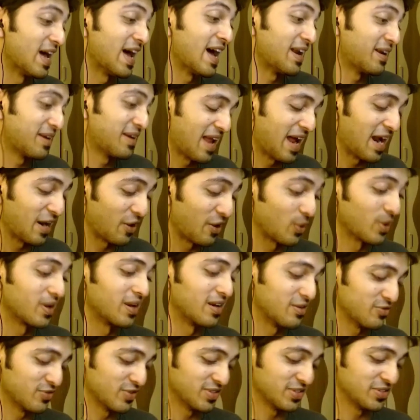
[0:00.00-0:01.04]
at all
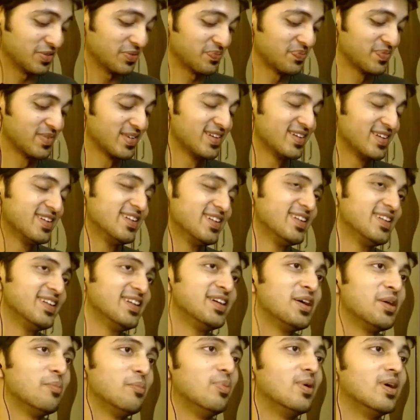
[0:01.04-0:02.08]
any further.
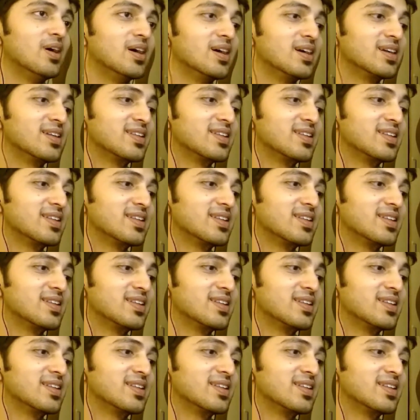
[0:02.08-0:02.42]
But